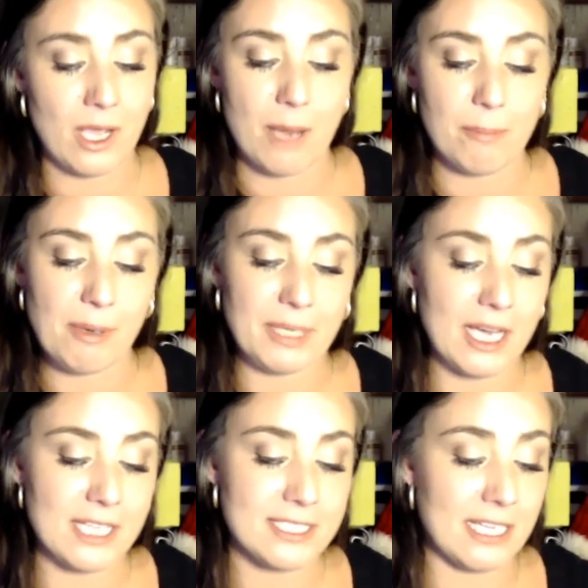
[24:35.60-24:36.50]
But
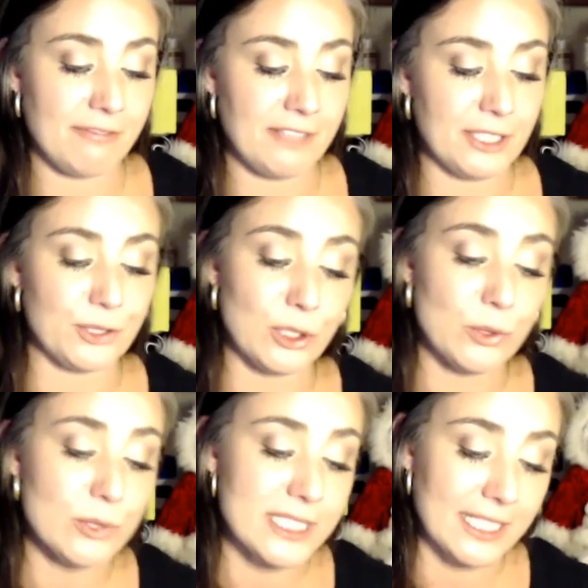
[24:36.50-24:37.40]
because they feared
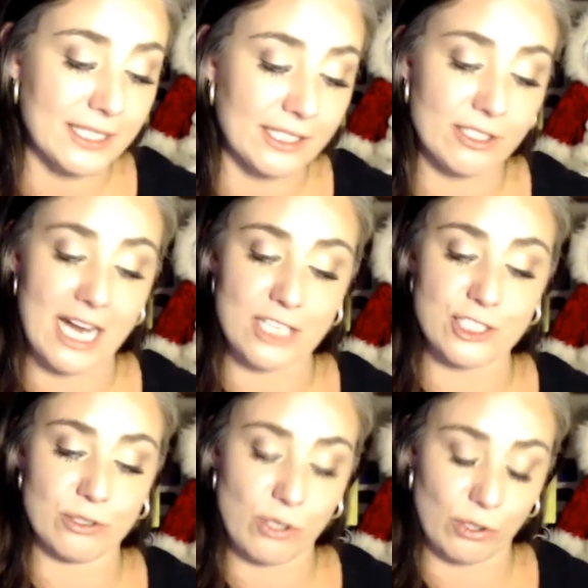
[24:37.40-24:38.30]
losing their
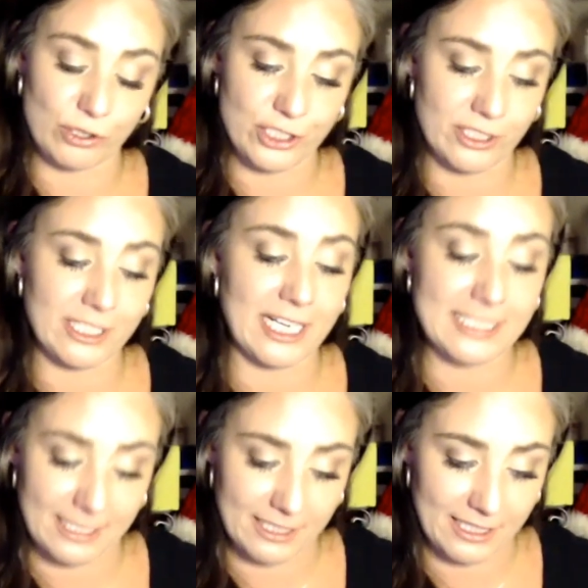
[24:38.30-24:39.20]
national culture and
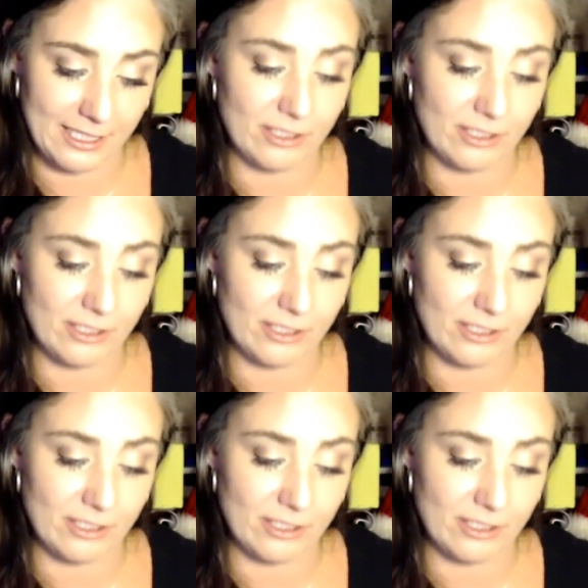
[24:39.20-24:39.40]
identity,